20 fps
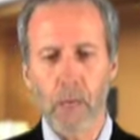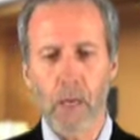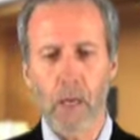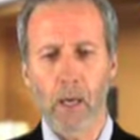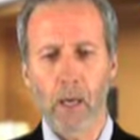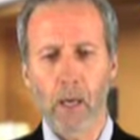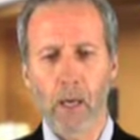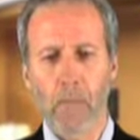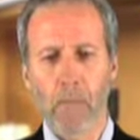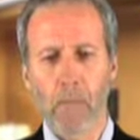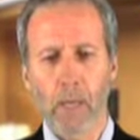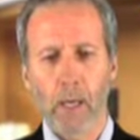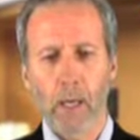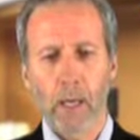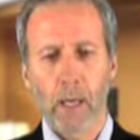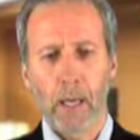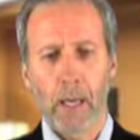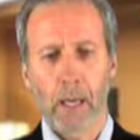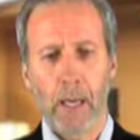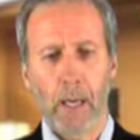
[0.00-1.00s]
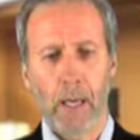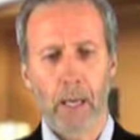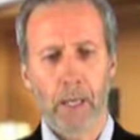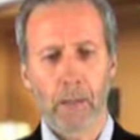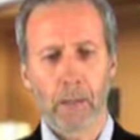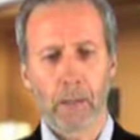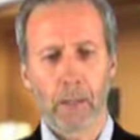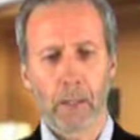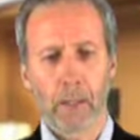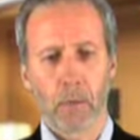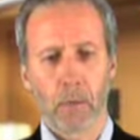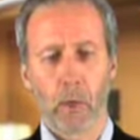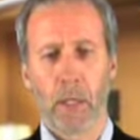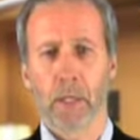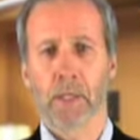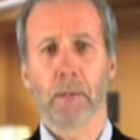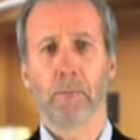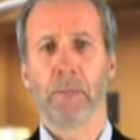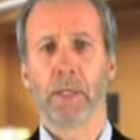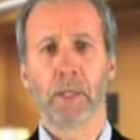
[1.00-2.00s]
And
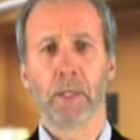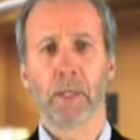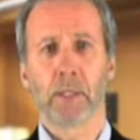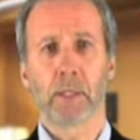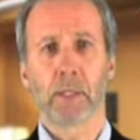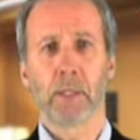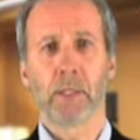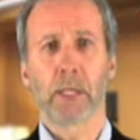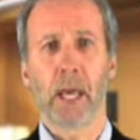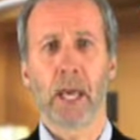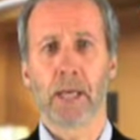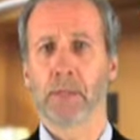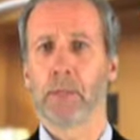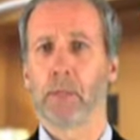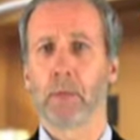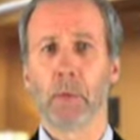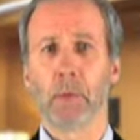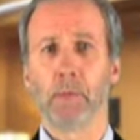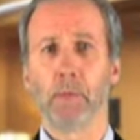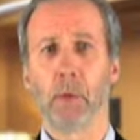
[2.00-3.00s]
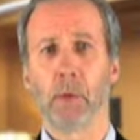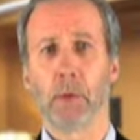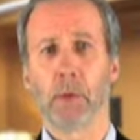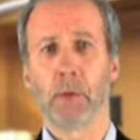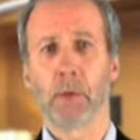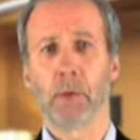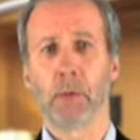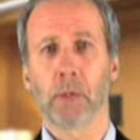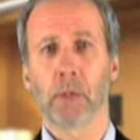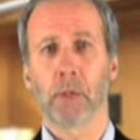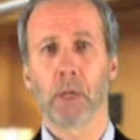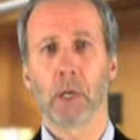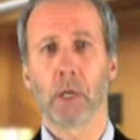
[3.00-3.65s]
one of the businesses has some important